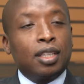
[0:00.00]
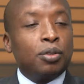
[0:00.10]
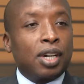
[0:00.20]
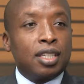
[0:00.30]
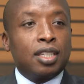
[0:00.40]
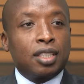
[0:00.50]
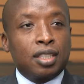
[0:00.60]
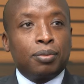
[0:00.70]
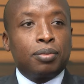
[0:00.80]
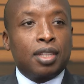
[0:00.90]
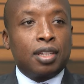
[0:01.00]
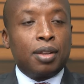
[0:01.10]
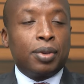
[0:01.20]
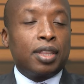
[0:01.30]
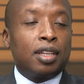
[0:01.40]
you can take step
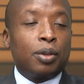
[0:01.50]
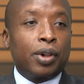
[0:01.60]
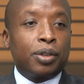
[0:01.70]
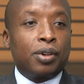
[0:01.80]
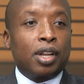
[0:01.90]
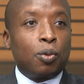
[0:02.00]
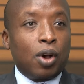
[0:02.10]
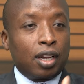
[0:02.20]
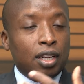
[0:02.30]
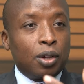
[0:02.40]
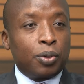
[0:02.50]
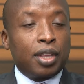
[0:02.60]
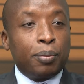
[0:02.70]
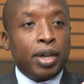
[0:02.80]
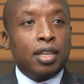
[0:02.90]
number three where you can work now
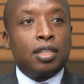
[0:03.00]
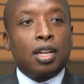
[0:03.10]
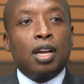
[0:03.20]
with a mentor